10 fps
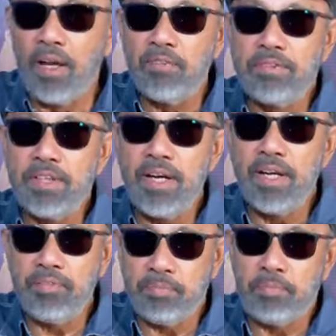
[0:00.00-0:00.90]
left
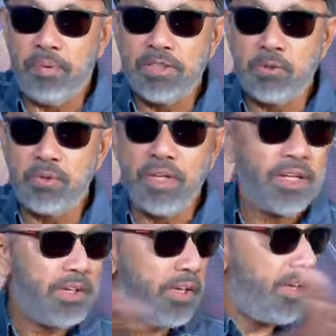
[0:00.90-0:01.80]
side place would
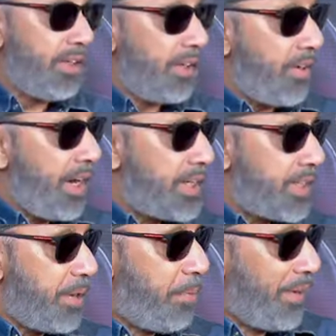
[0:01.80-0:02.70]
be, enduku right
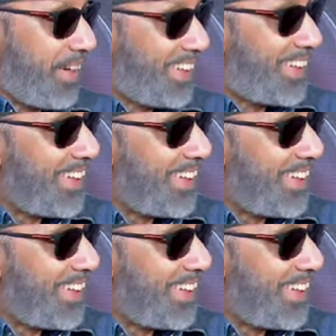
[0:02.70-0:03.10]
side put.